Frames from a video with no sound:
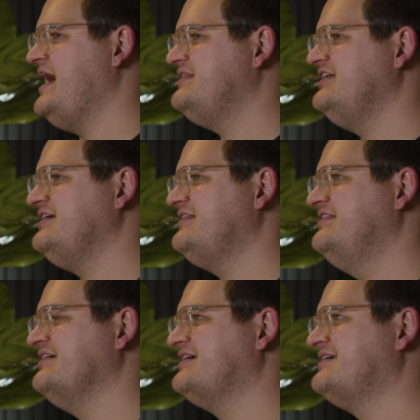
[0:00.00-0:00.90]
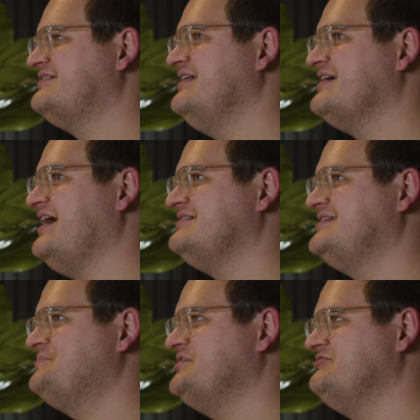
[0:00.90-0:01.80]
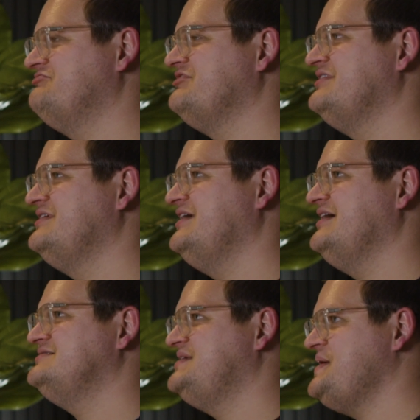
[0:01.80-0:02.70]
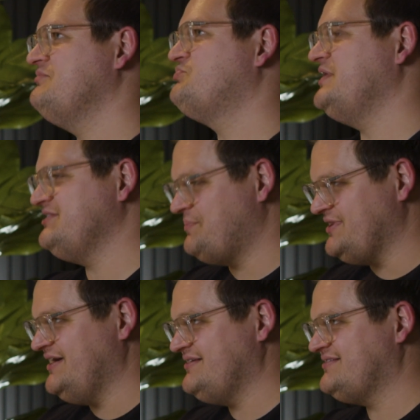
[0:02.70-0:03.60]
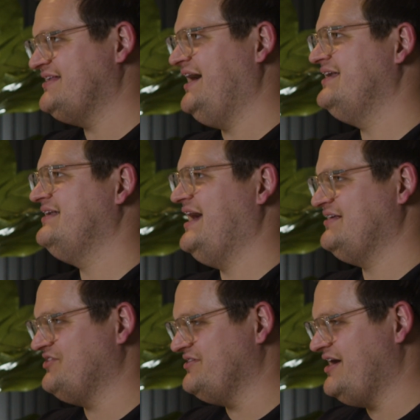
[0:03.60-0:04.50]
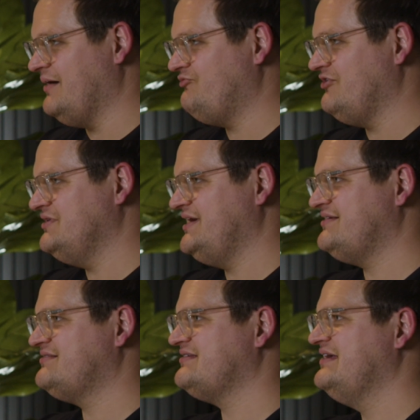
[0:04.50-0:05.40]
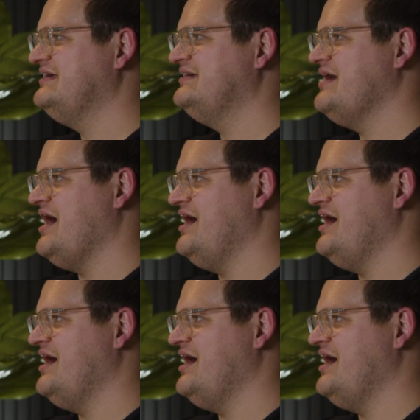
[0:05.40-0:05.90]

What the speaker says: Yeah, I think the concept of Teams being the place that has all the helpful links